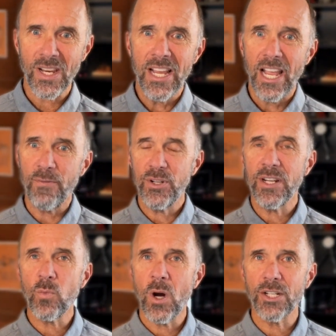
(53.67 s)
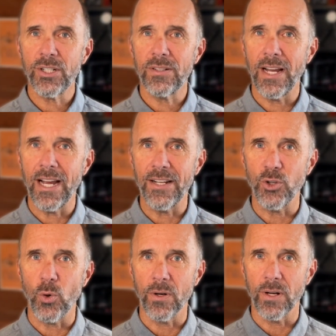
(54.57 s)
If you didn't watch it and
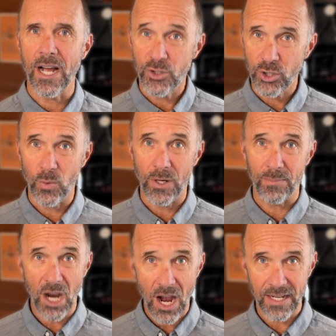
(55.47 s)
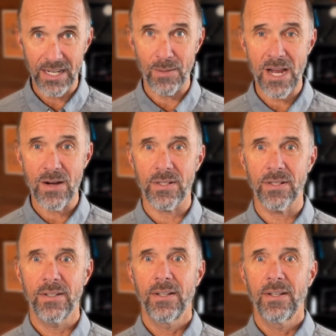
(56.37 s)
you're not sure what I'm talking about,
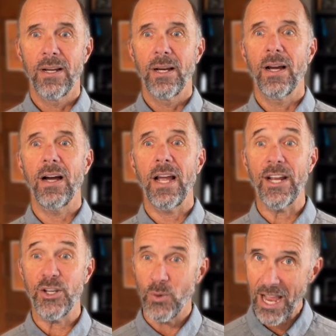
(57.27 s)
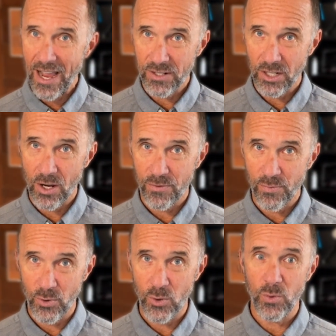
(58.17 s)
and you haven't gone
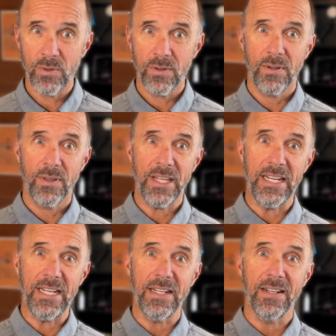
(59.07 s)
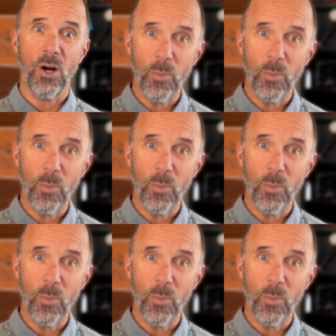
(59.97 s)
through the open